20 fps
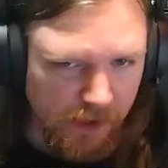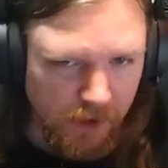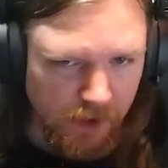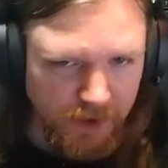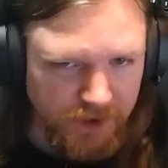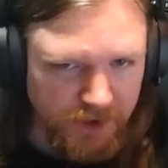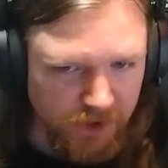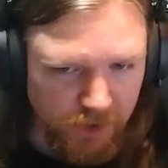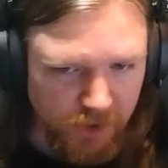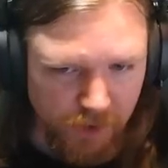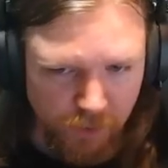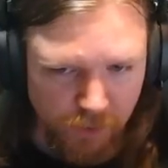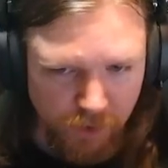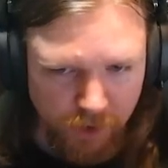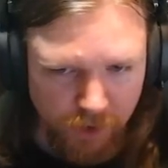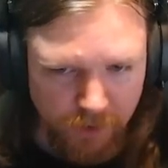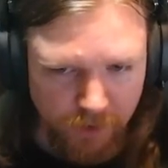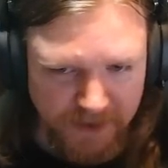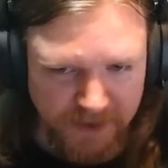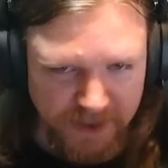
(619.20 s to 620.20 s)
so no, I will
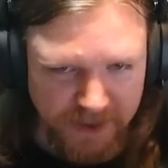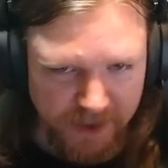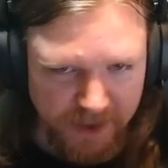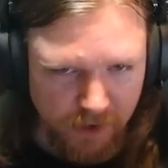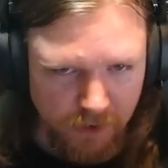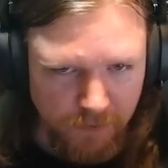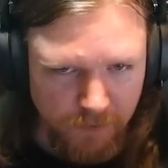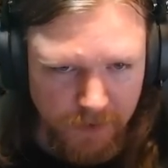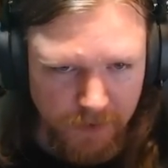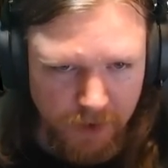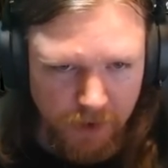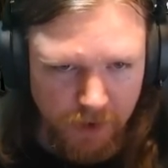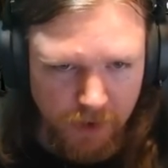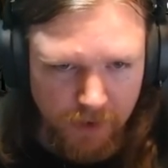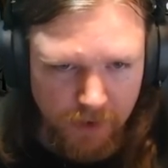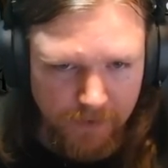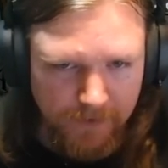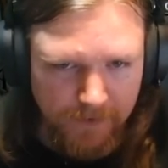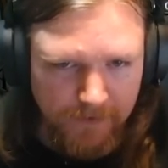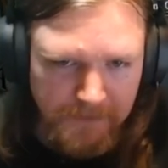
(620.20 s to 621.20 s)
not be attacking them.
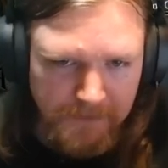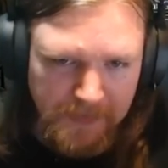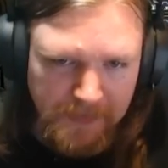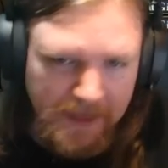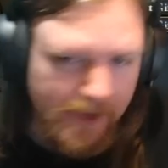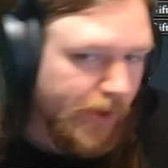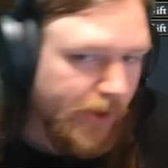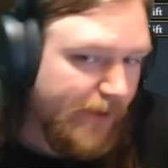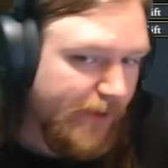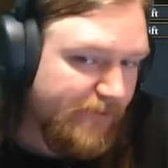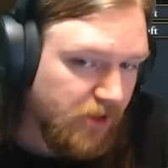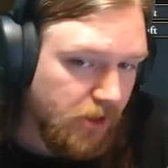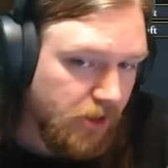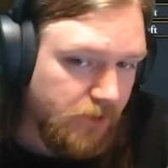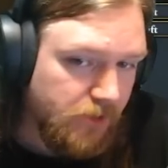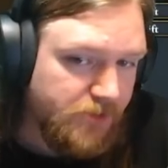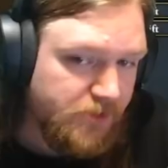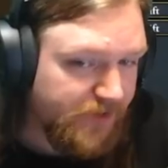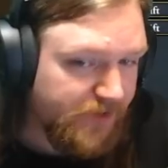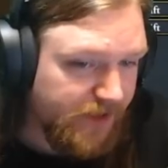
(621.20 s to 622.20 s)
However,
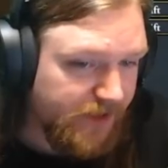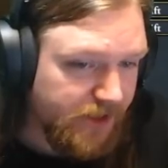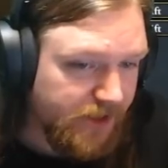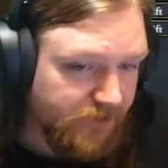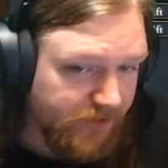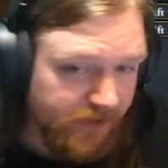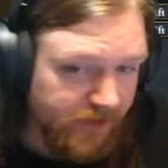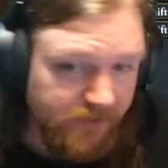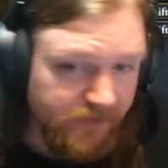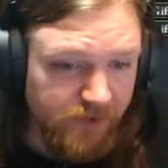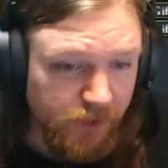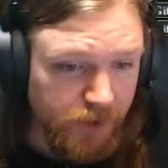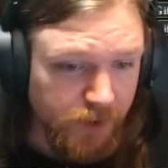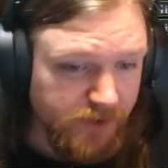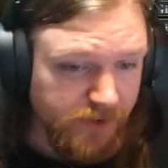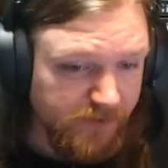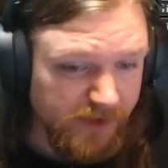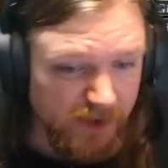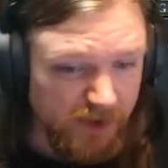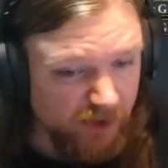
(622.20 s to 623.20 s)
spheres of influence
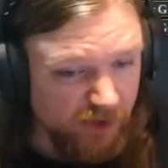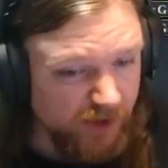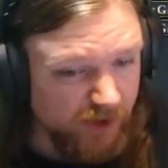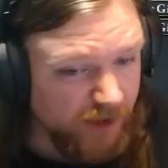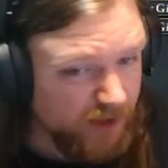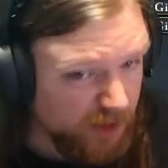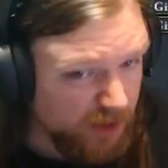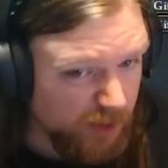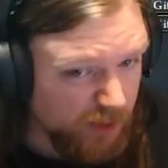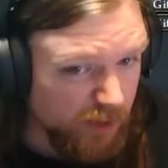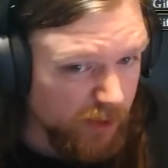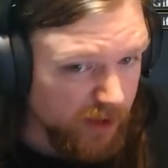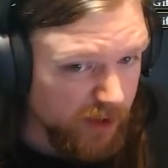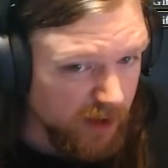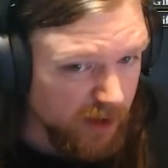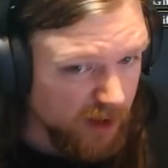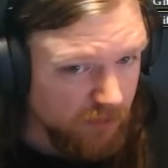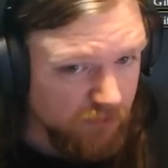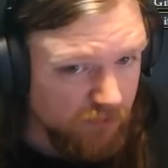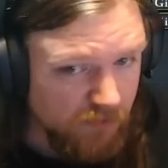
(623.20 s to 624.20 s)
in Victoria 2 are a
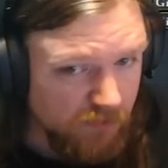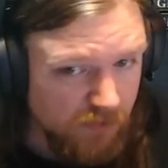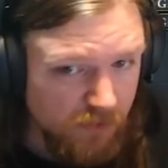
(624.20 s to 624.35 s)
thing.